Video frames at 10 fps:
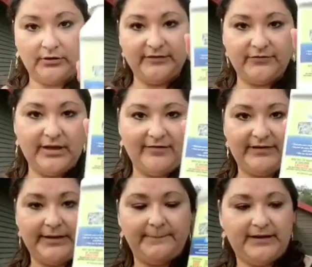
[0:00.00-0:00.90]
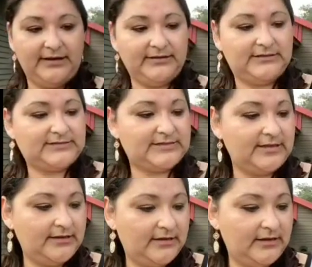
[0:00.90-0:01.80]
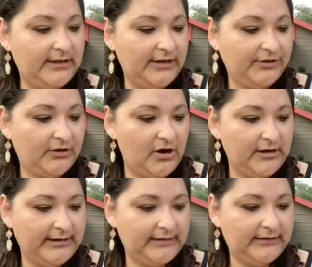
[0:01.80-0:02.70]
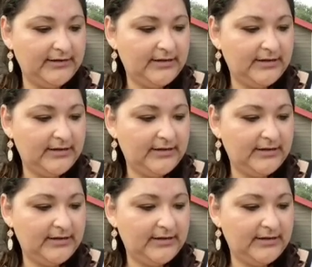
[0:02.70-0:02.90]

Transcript: If you have any bugs in your garden,